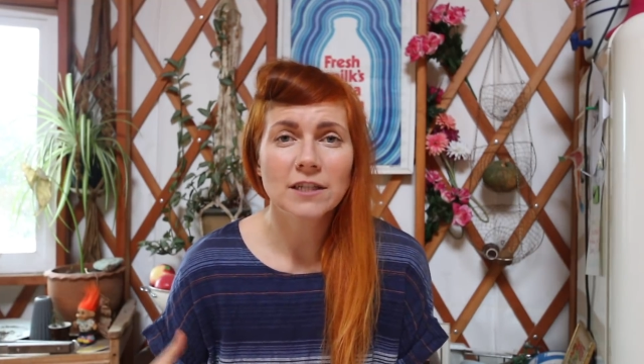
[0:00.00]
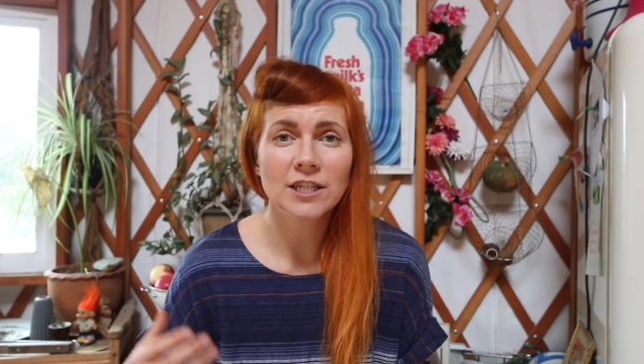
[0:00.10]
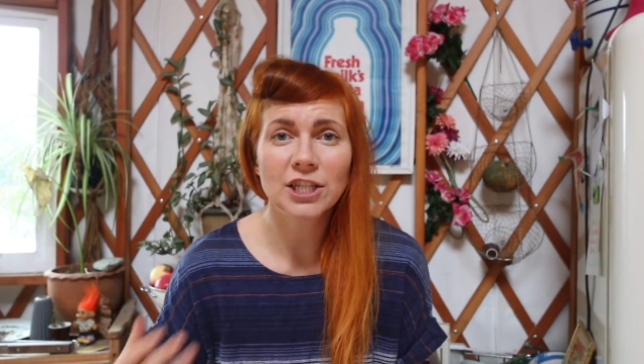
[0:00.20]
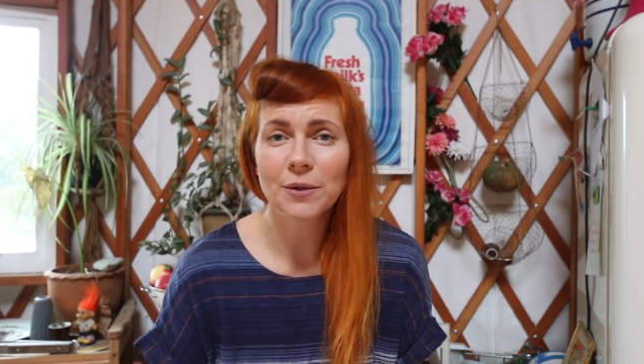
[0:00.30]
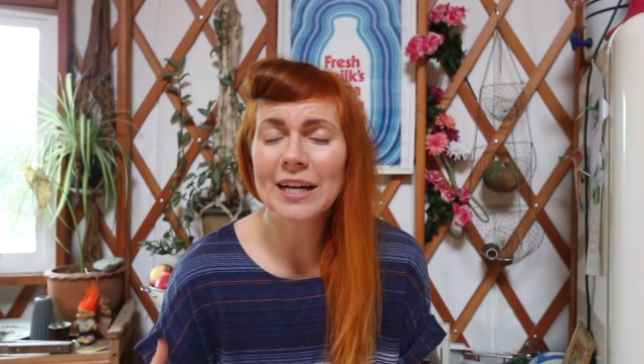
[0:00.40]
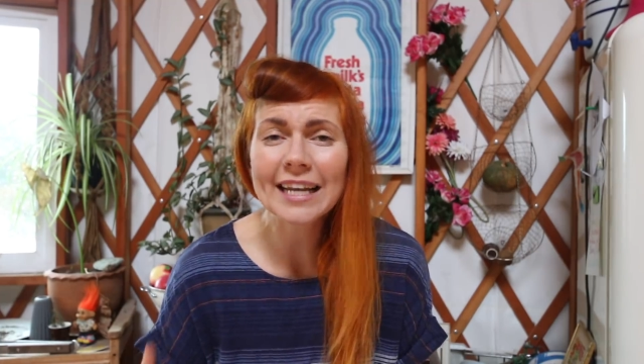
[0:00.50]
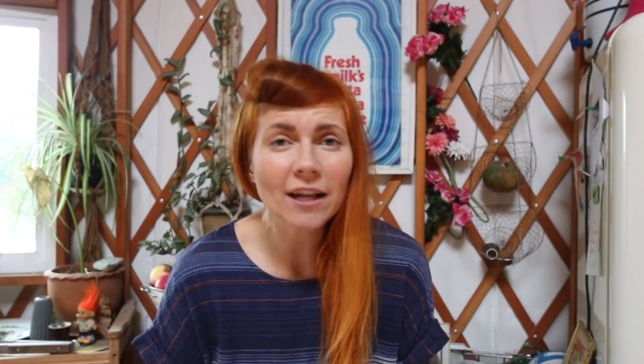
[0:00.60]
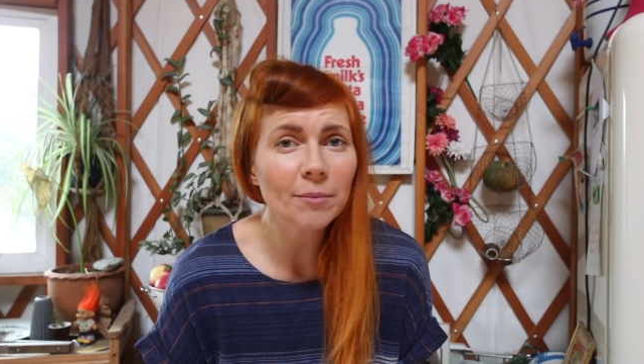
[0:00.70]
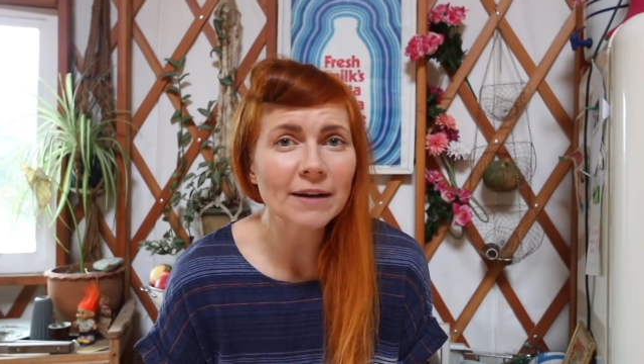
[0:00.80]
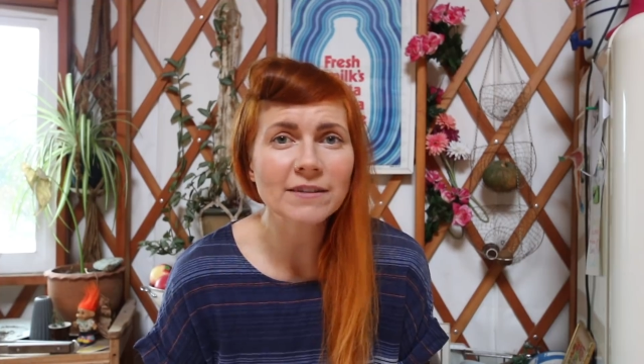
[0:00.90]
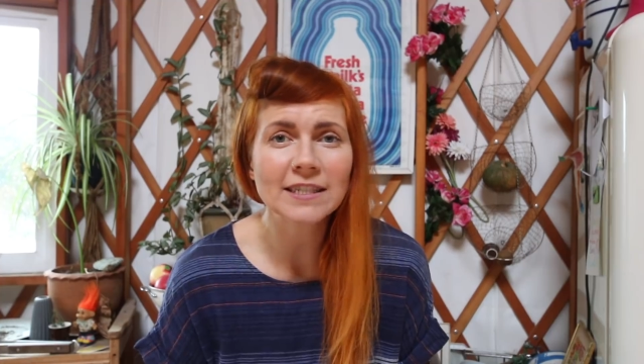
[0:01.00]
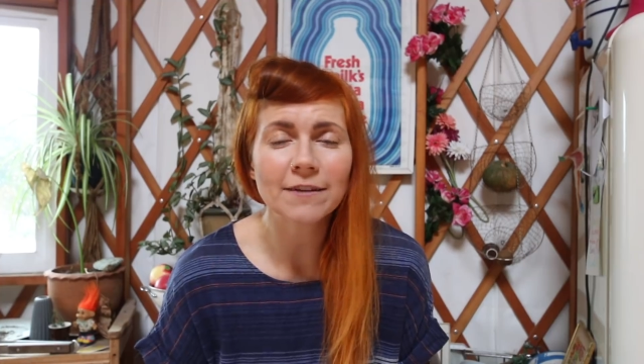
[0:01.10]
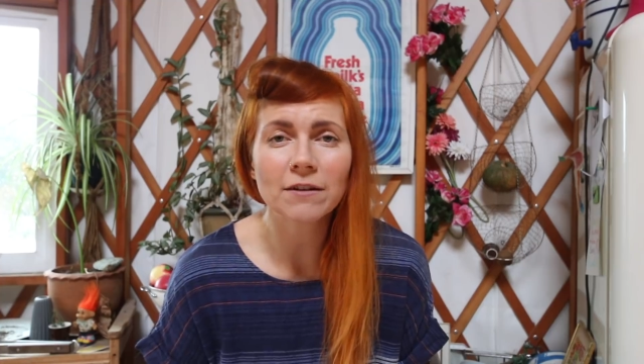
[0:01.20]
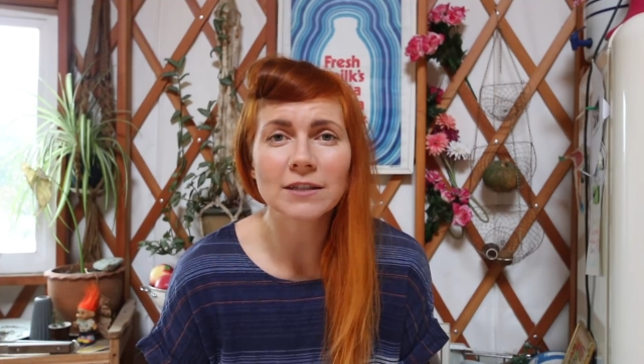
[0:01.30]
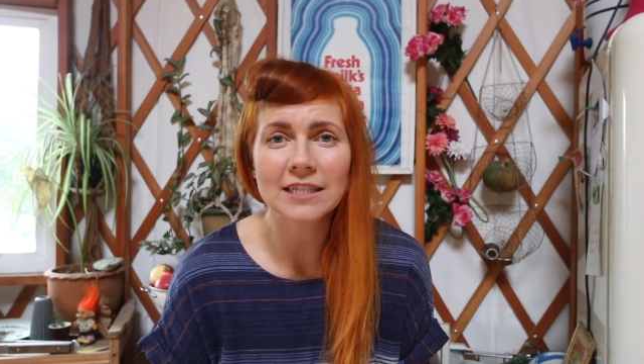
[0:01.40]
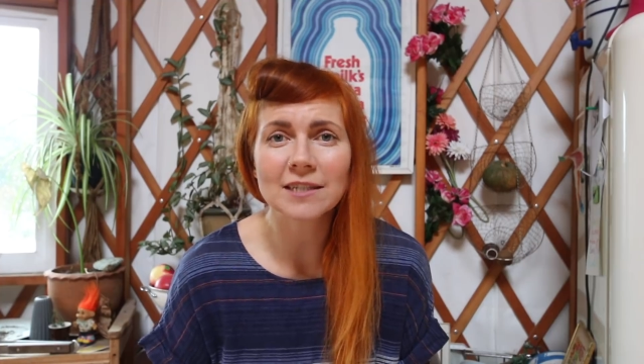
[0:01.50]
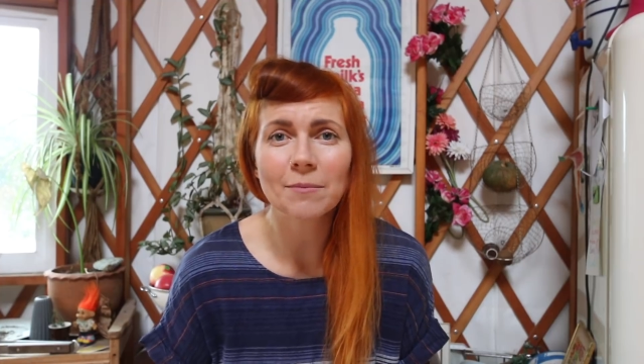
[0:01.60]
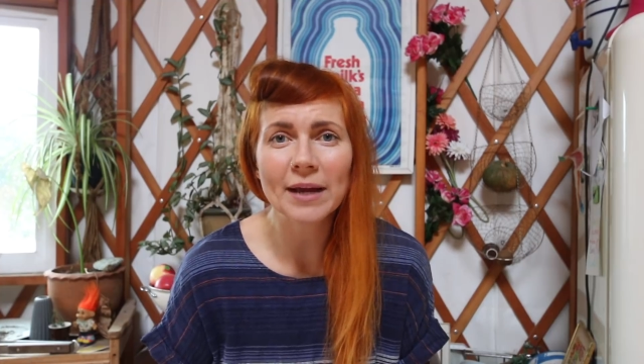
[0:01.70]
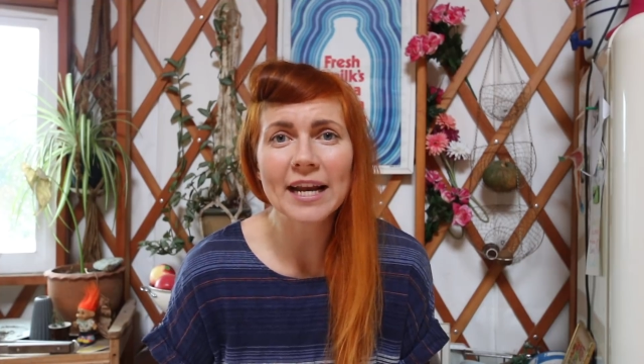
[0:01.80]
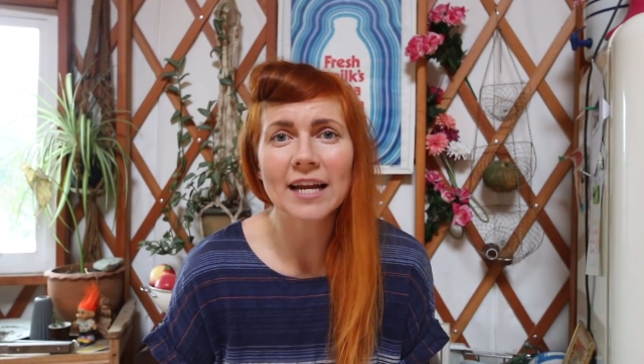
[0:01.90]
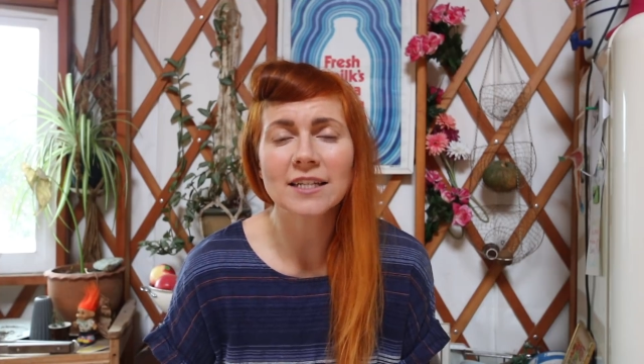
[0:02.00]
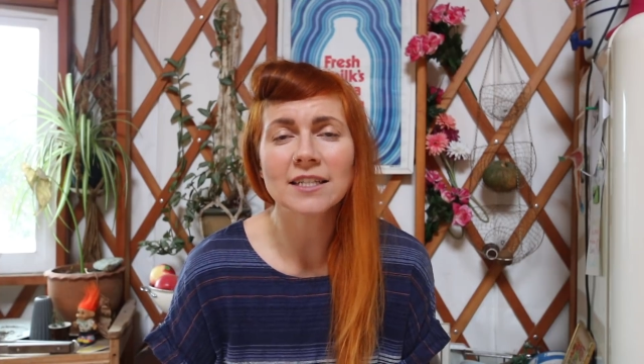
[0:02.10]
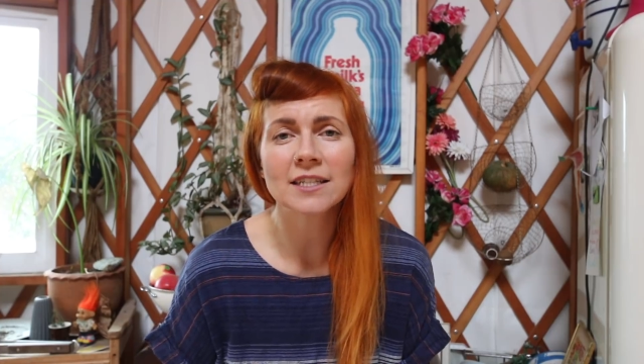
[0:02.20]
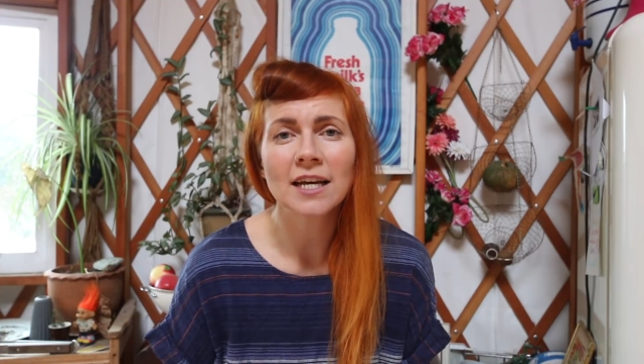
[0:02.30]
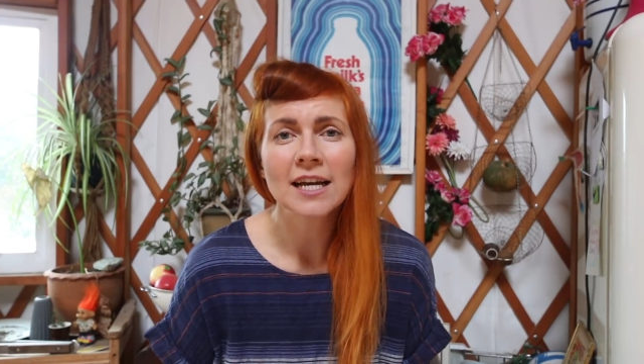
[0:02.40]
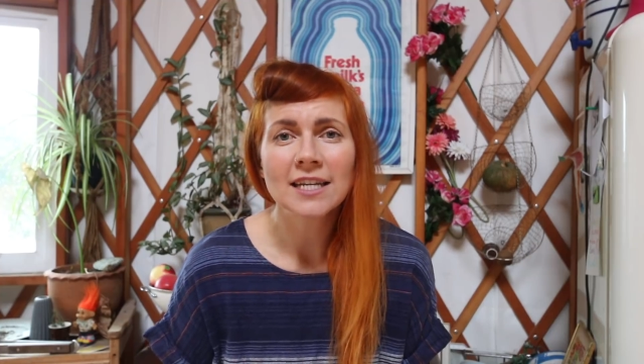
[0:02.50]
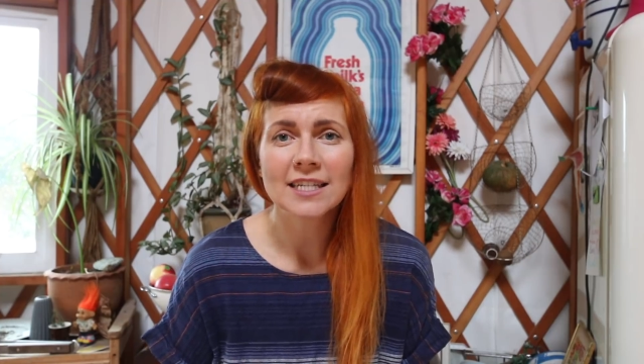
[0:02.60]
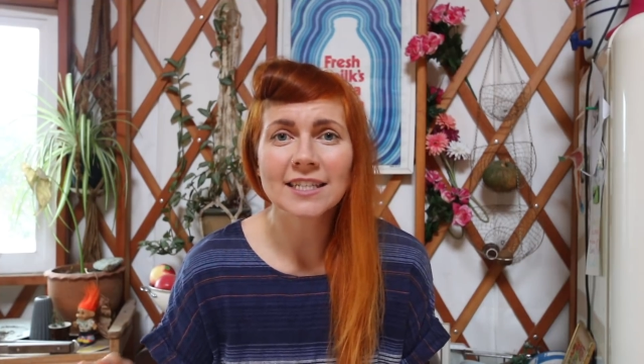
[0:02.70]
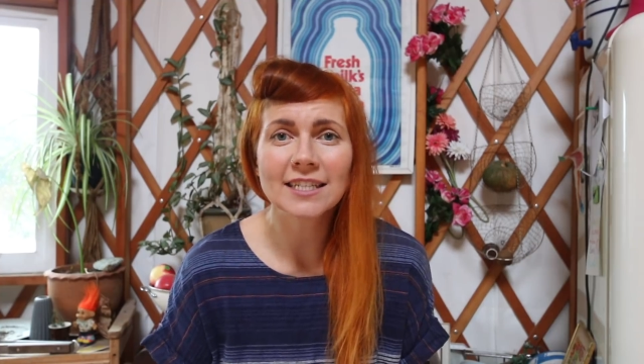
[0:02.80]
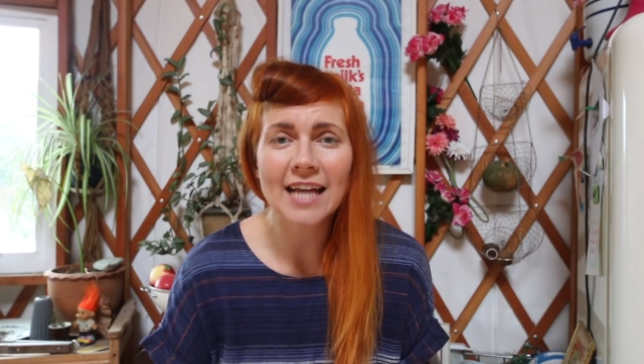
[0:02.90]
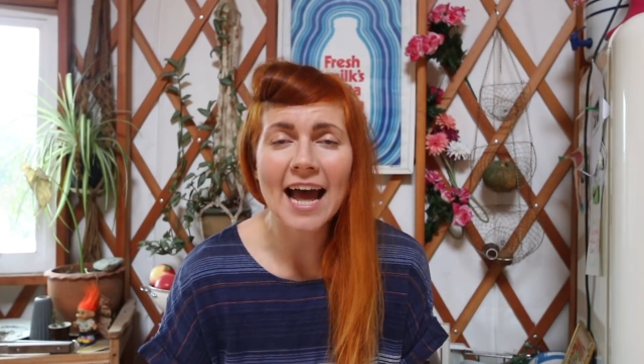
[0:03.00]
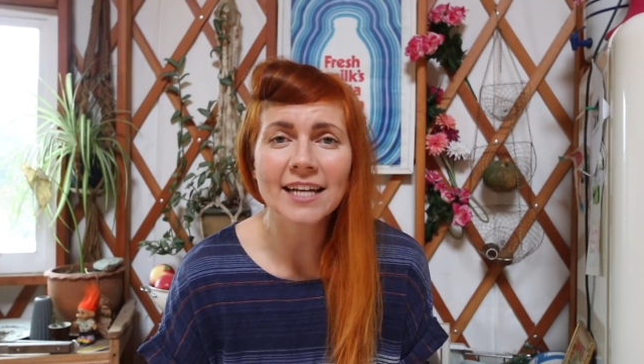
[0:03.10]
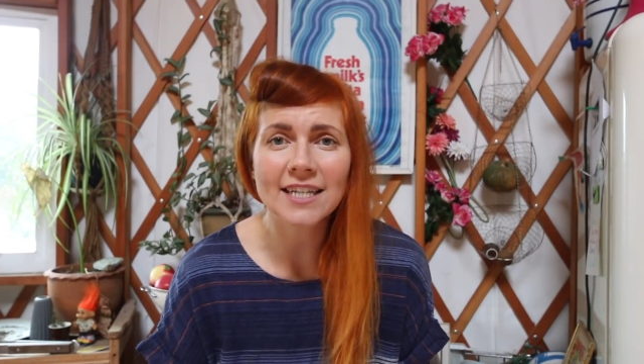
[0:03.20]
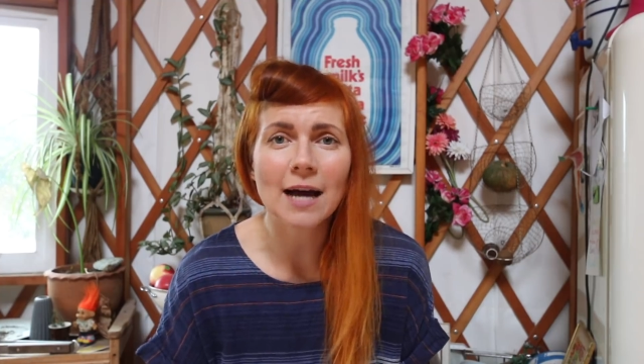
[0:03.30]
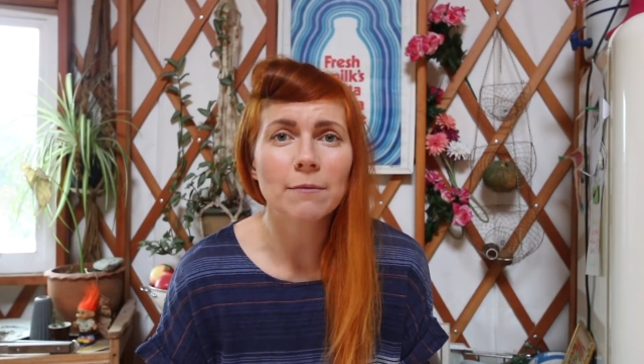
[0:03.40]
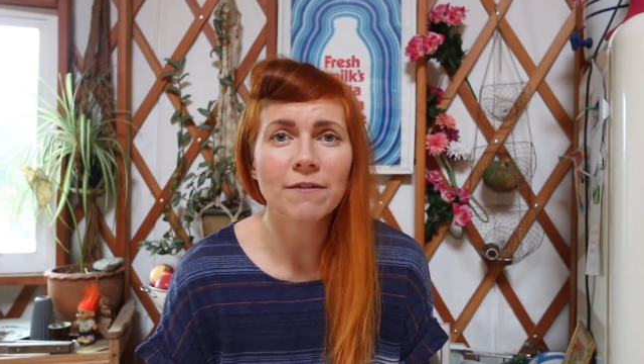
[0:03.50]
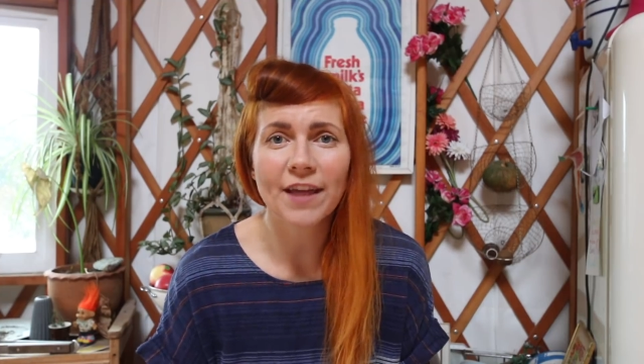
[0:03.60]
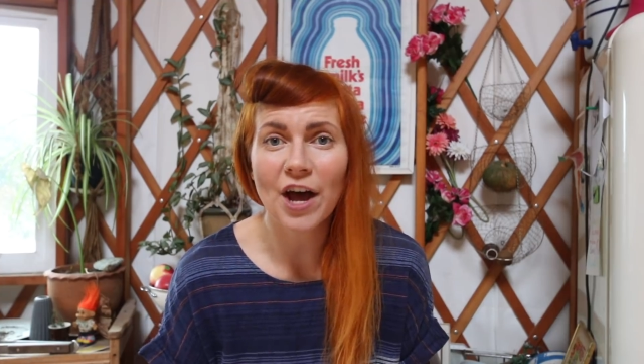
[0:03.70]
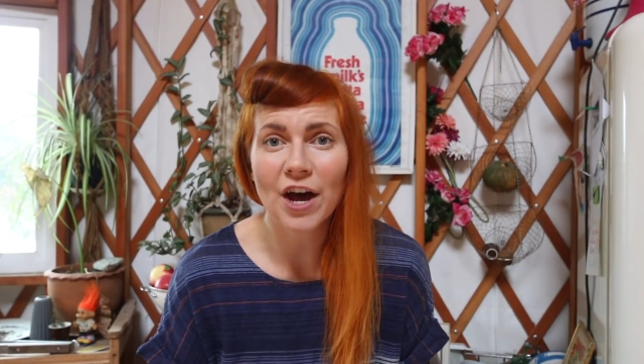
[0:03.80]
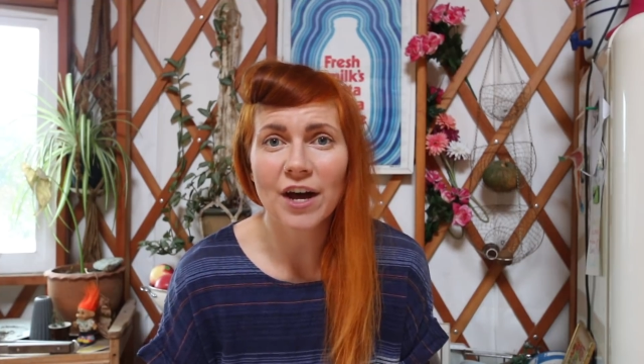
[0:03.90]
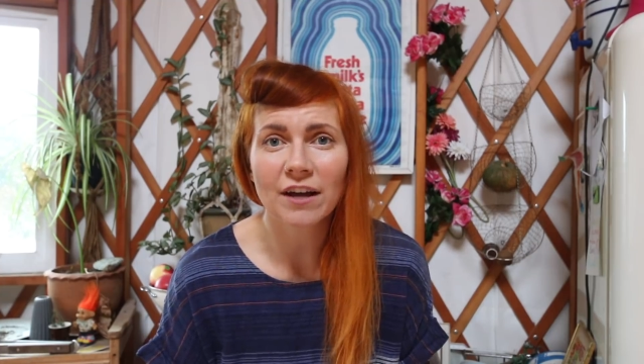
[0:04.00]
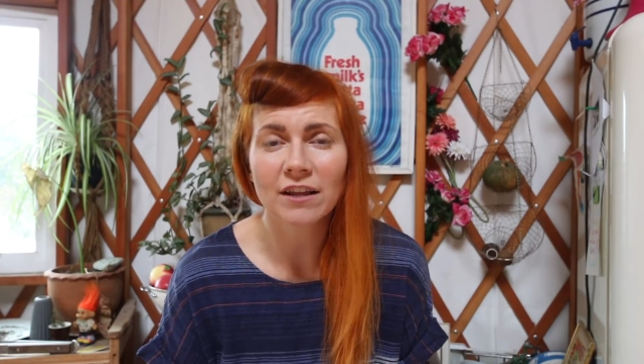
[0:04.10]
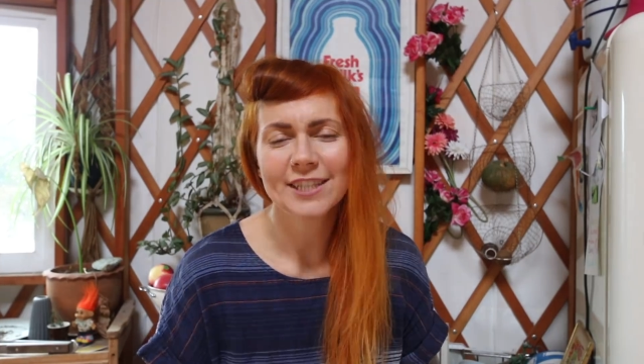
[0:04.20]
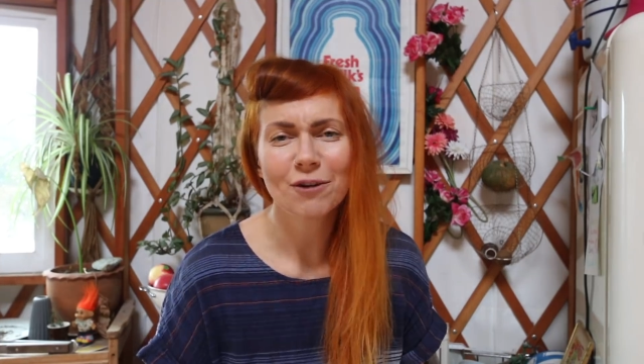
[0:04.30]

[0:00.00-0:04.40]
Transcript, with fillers: to do a little bit of civil disobedience to stand up for the earth.